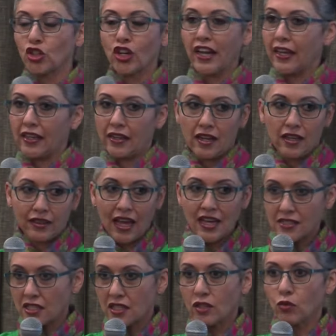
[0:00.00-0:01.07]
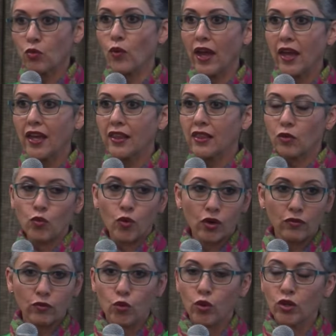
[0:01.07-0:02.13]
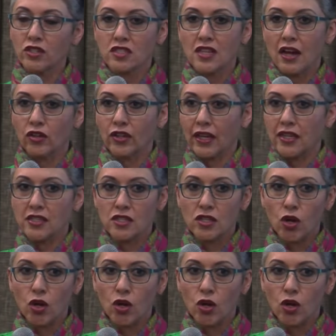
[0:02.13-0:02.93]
trade. That's the way the world works nowadays.